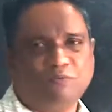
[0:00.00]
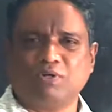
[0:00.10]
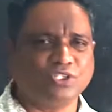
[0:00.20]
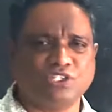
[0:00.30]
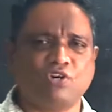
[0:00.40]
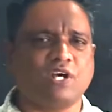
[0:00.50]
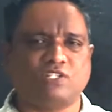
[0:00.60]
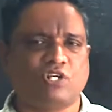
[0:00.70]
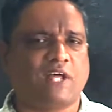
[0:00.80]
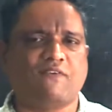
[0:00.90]
0 does
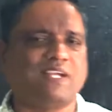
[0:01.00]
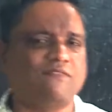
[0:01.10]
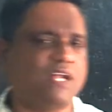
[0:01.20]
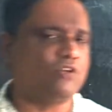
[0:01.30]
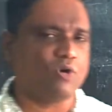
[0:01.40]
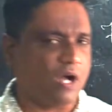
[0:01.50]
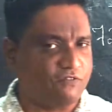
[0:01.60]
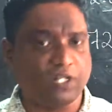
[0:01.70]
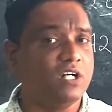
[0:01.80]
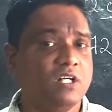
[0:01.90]
not have any value
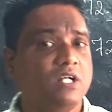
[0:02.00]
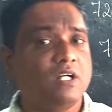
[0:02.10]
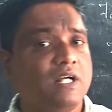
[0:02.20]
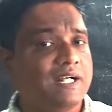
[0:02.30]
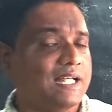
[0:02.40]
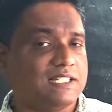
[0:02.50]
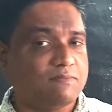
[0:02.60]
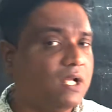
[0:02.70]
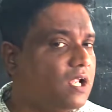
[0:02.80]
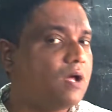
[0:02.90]
after
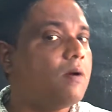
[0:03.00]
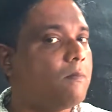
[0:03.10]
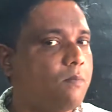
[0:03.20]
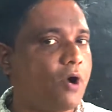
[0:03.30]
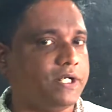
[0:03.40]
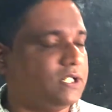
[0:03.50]
decimal point.